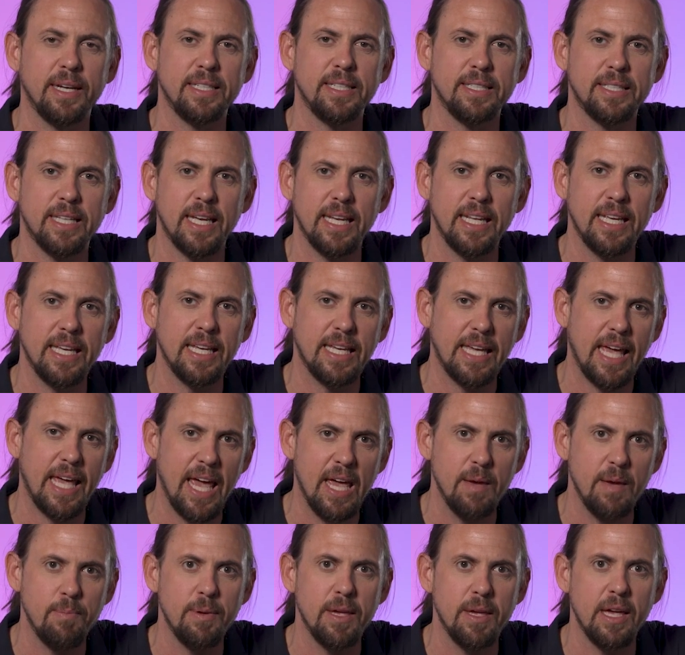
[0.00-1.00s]
setting
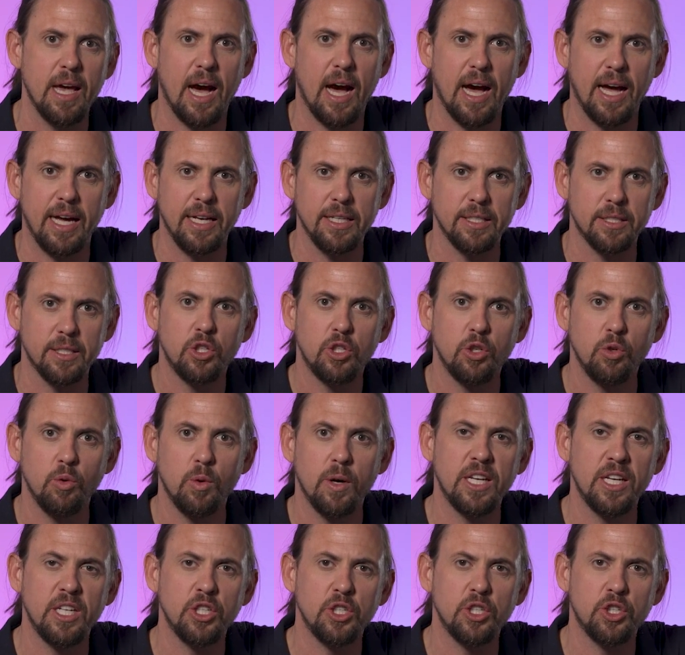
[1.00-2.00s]
KPIs to
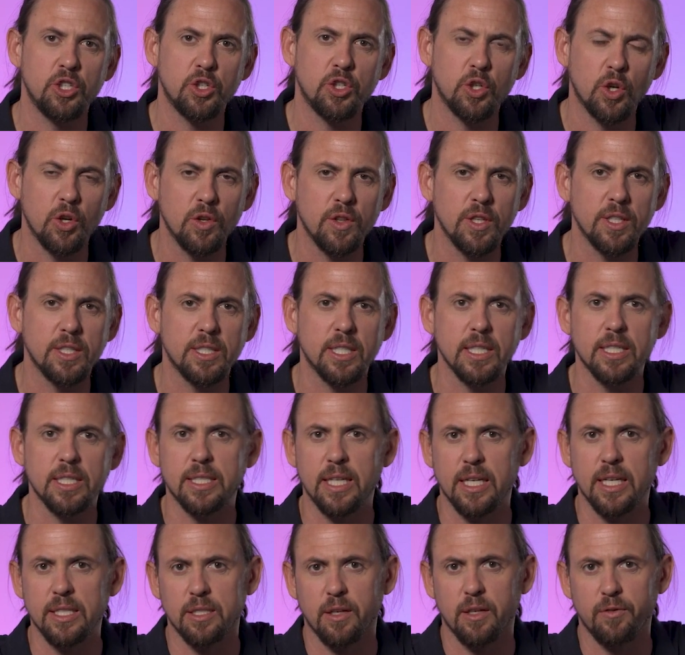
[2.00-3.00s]
ensure the
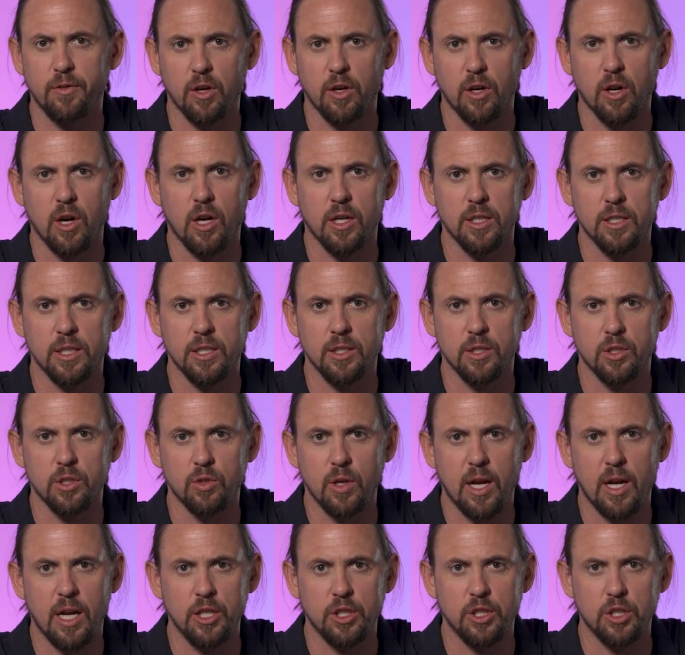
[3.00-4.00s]
success of your content
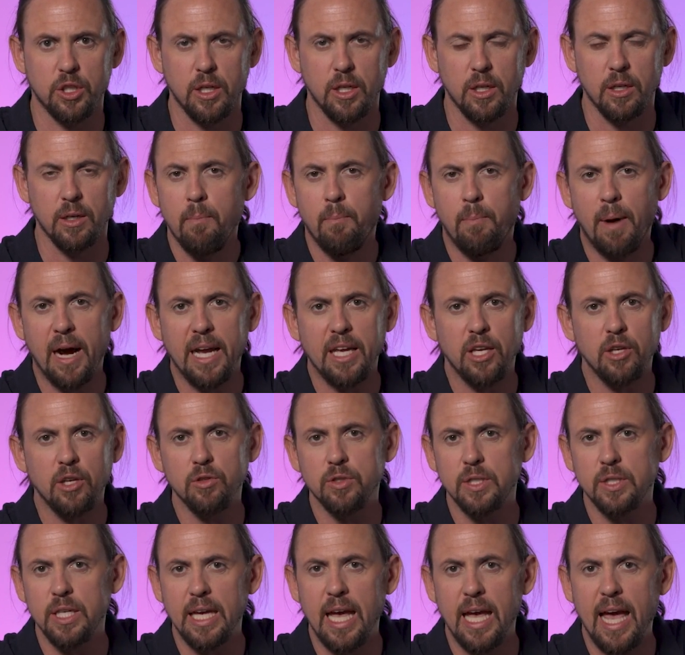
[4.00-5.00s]
strategy. By
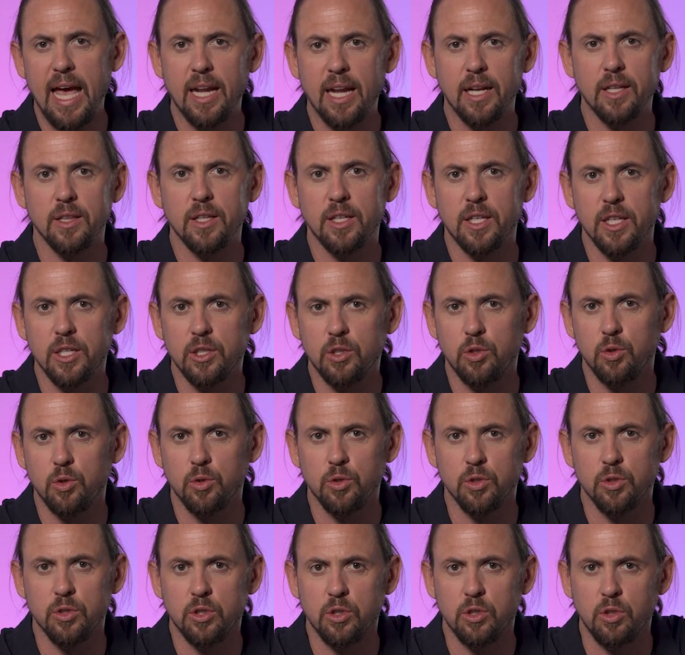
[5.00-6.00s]
using analytic
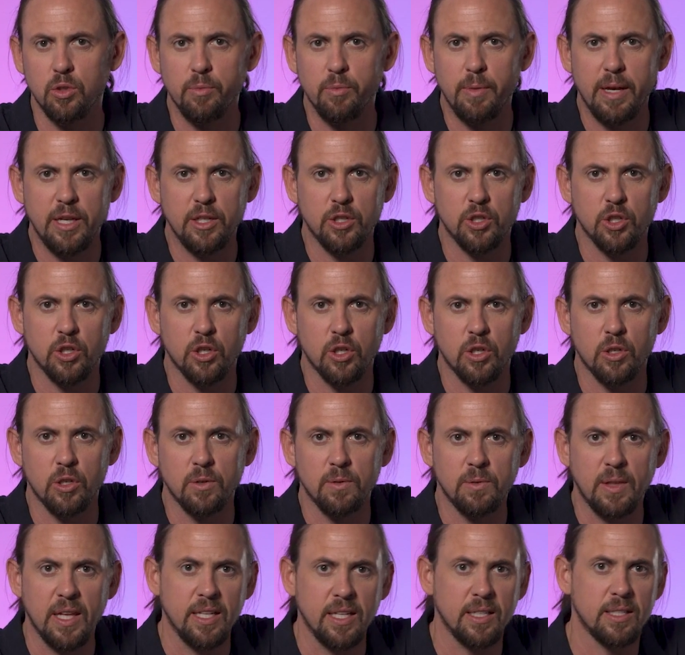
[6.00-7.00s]
tools to measure
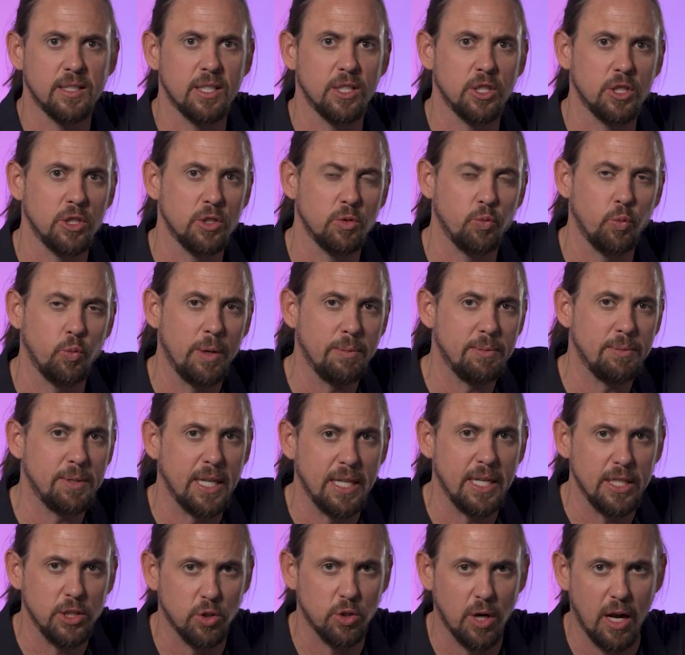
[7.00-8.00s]
things such as
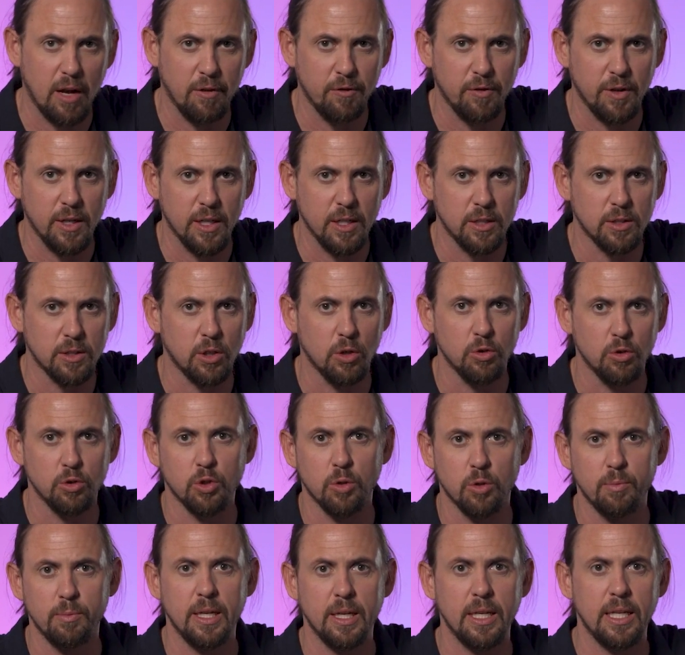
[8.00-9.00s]
website traffic,
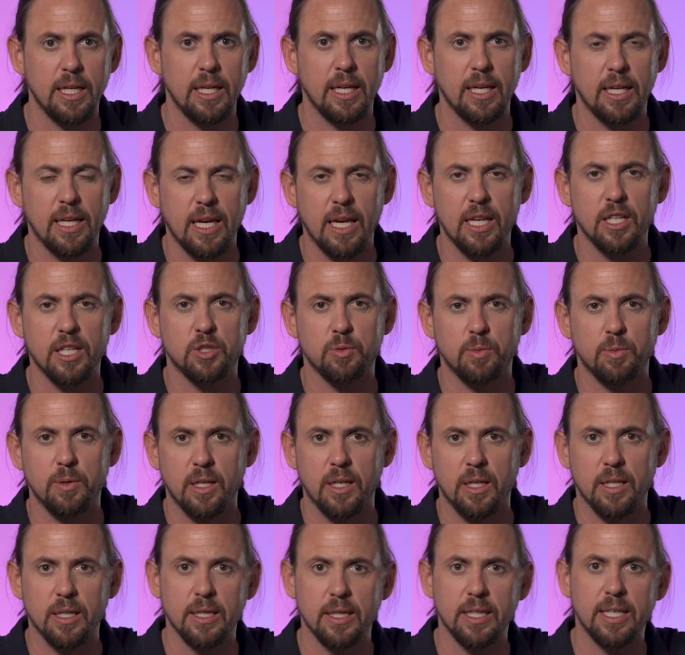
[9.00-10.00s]
social media
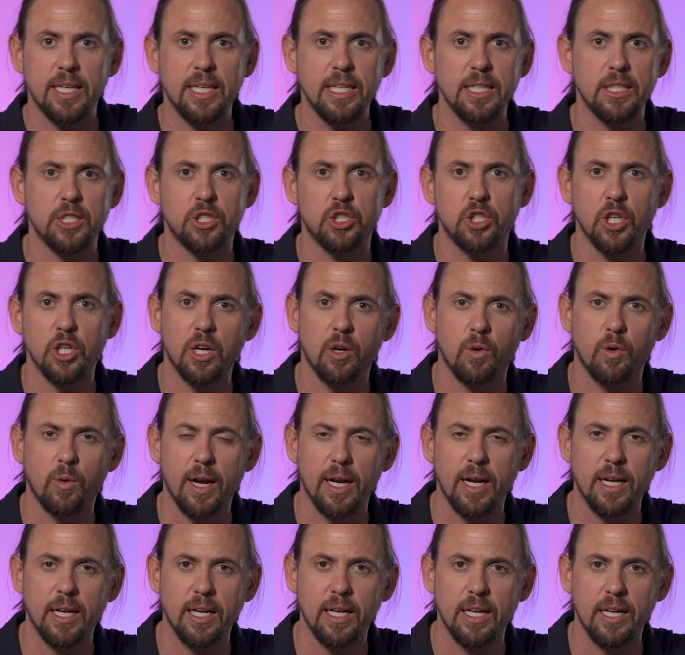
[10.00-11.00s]
engagement, leads
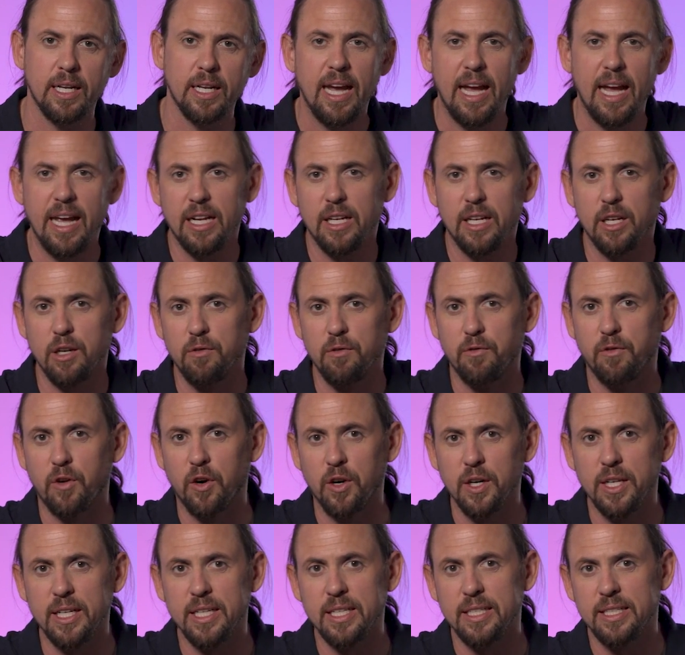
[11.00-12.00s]
generated, and
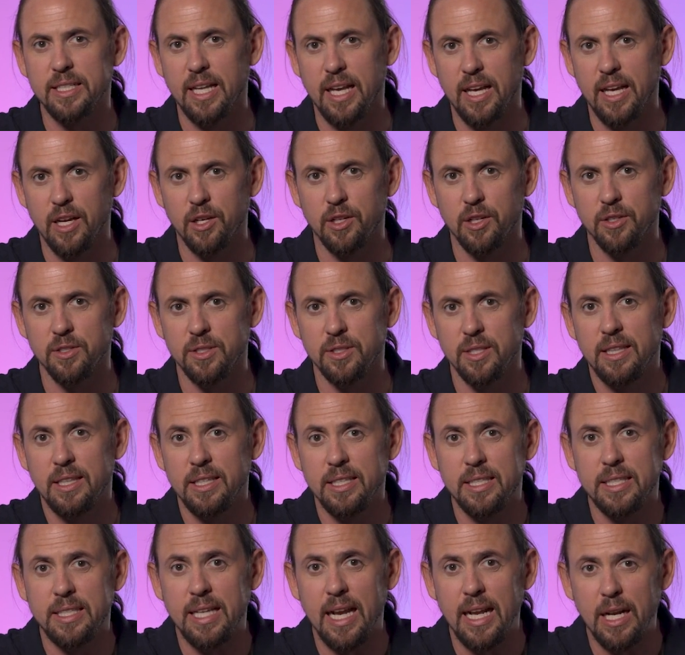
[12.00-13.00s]
converting sales,
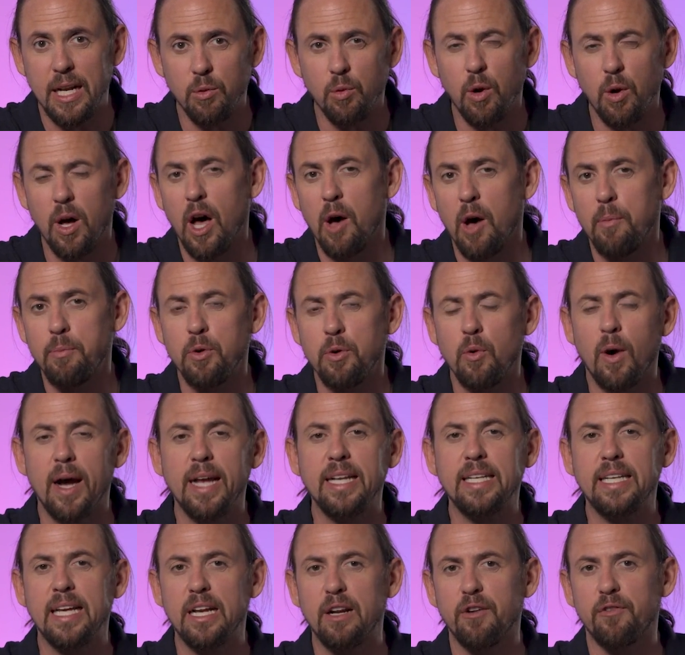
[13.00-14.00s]
this data will help you
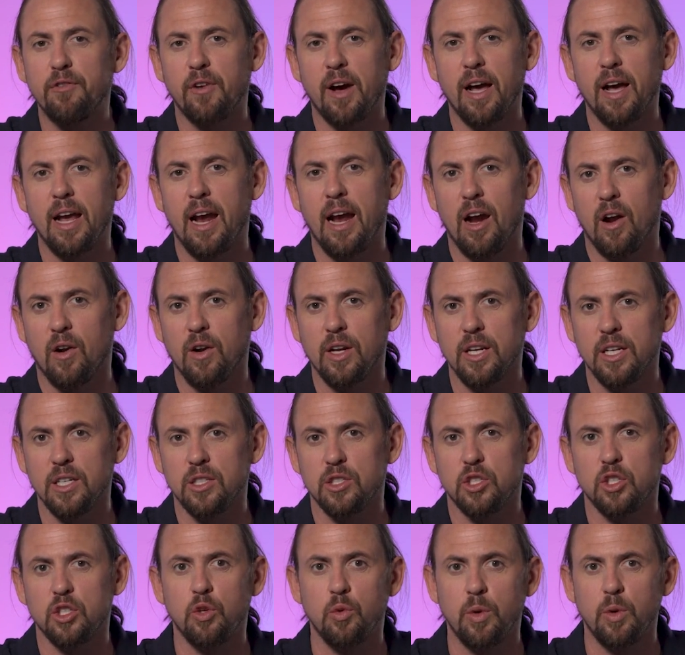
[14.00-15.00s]
identify areas
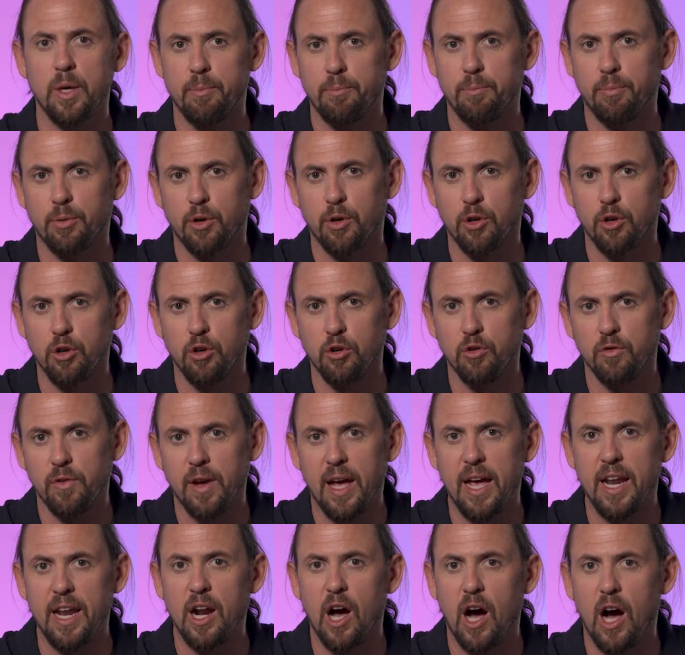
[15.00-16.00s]
to improve
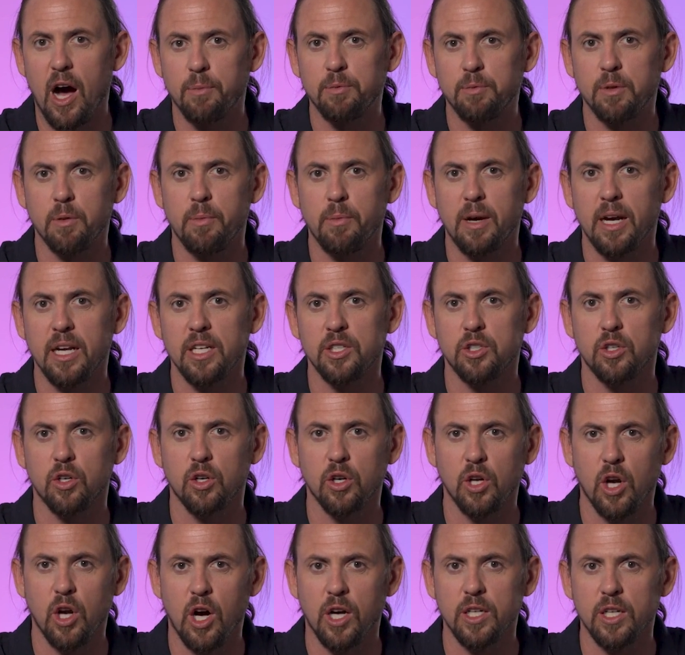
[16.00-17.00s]
and optimize your
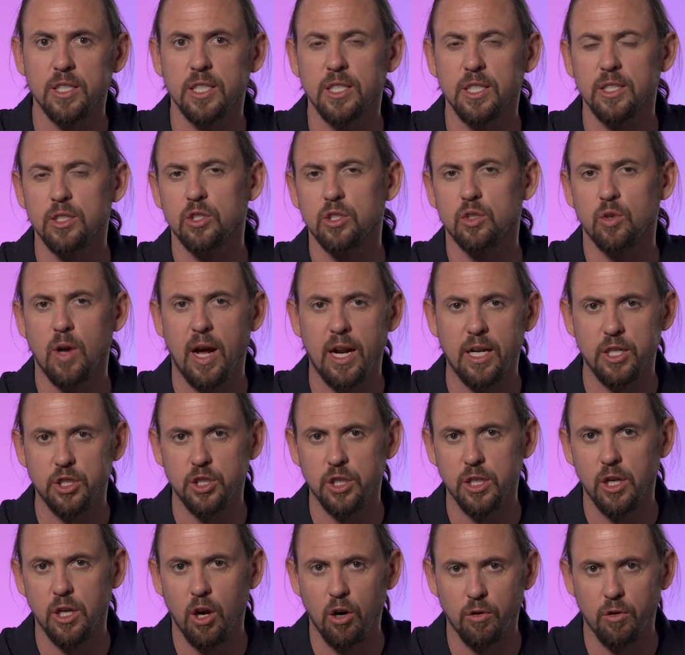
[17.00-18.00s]
content
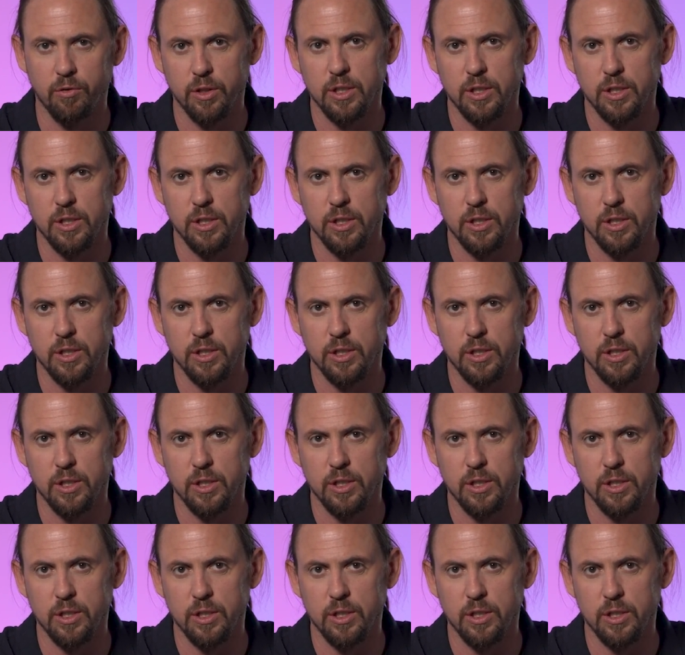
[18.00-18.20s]
strategy over